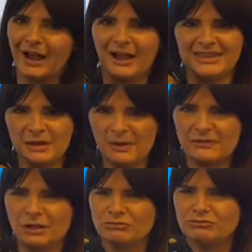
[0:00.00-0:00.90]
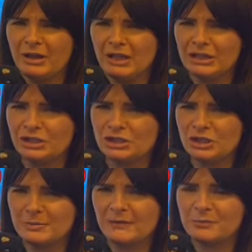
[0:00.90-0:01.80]
I think we've done a really good
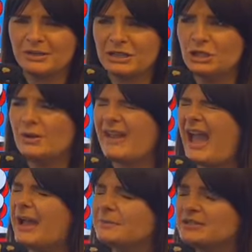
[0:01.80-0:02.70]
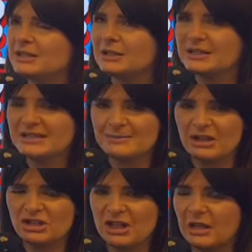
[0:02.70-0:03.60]
job, everybody. You have absolutely
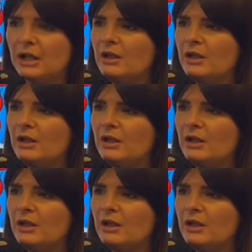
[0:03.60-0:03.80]
smashed it.